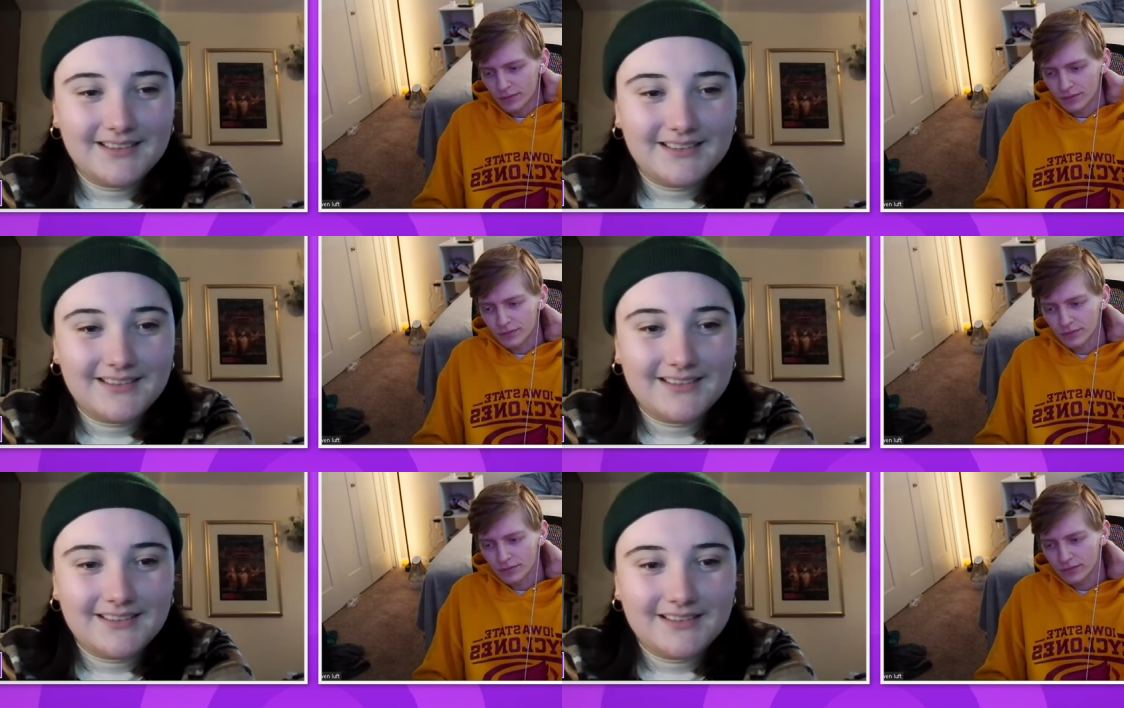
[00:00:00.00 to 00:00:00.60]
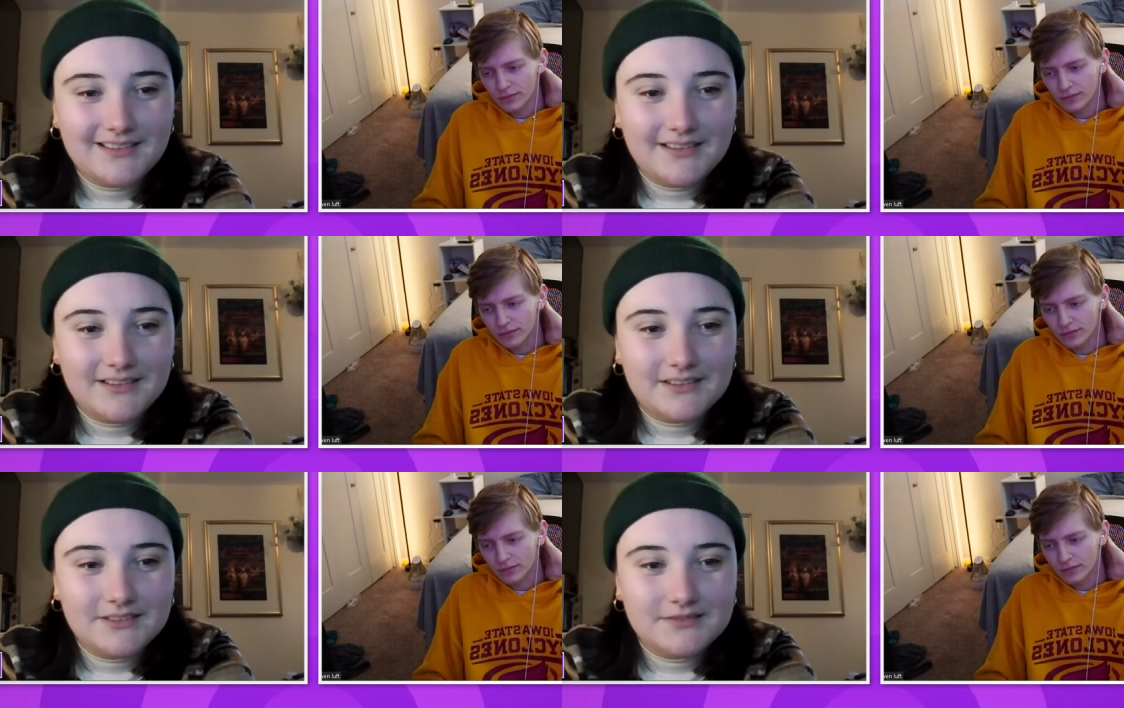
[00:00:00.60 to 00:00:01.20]

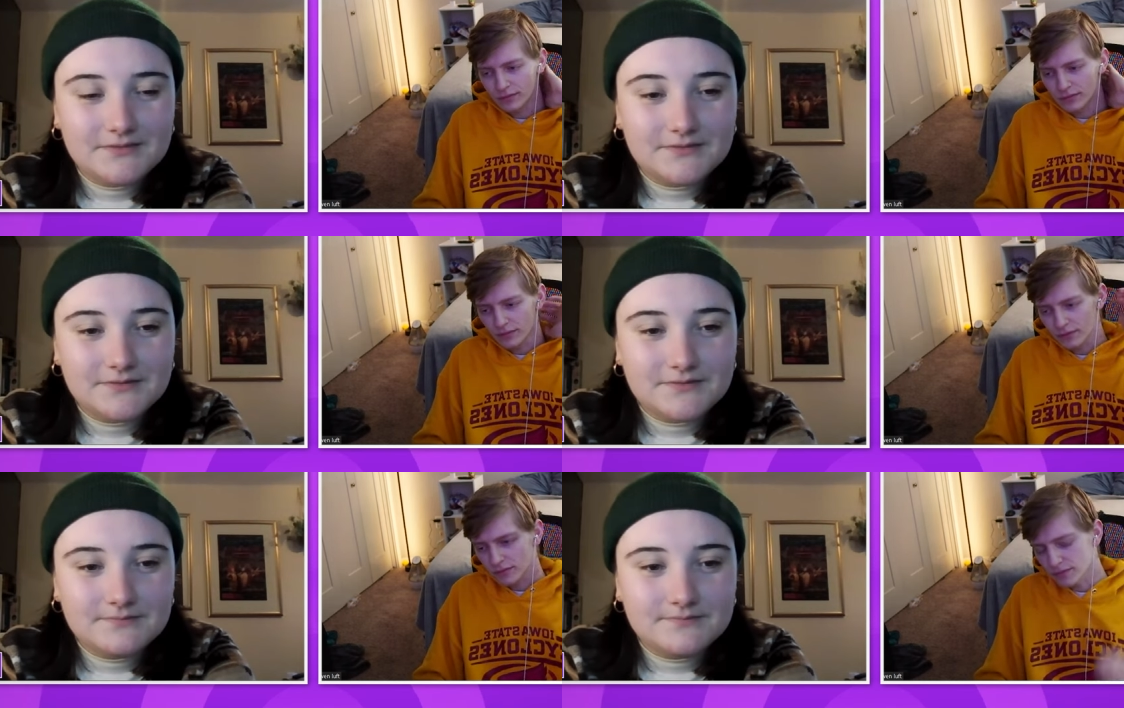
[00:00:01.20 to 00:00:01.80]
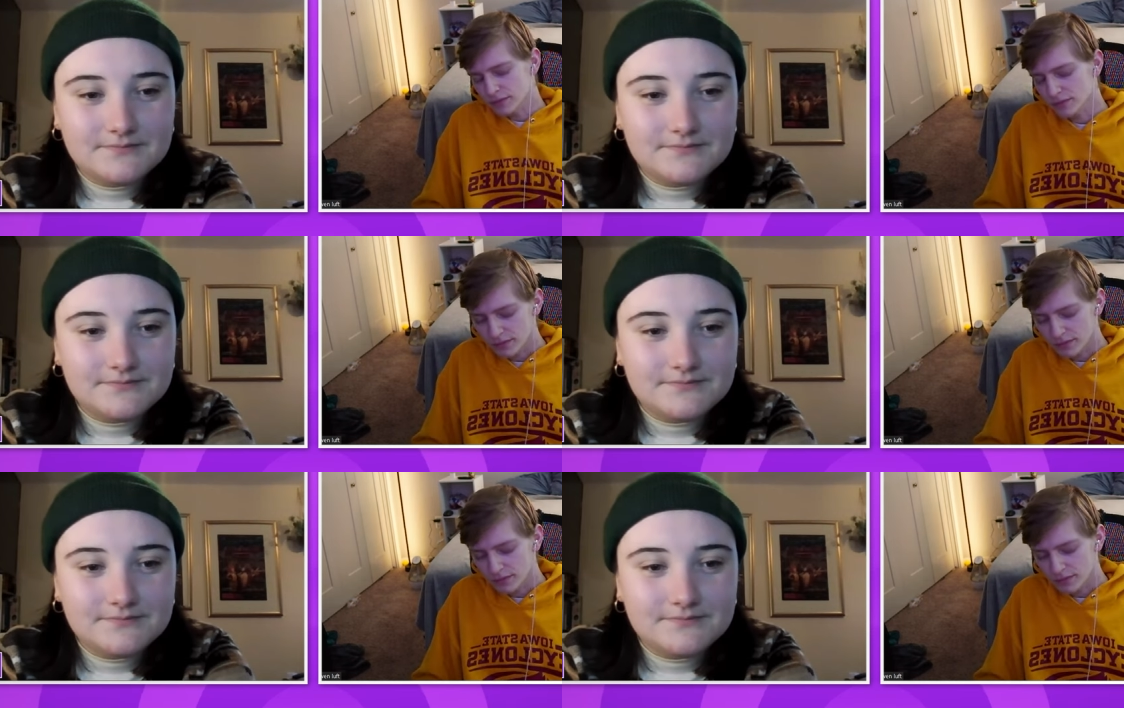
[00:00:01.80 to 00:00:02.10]
Nobody speaks.